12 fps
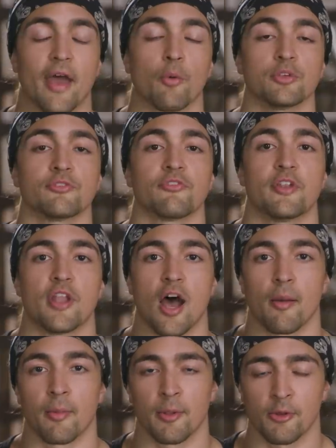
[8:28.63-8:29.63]
That was
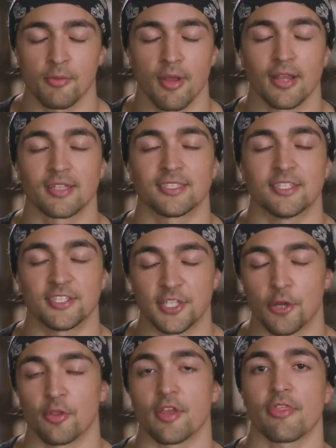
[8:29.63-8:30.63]
phenomenal.
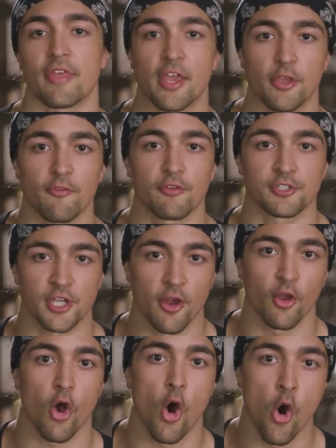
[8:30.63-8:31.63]
Sincerely, thank you for
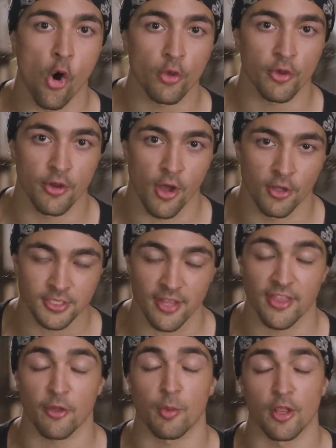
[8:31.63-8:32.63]
sharing all your knowledge. I
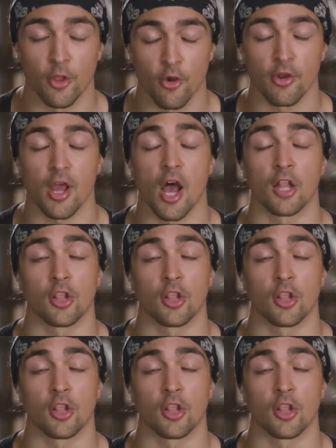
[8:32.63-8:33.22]
think we learned a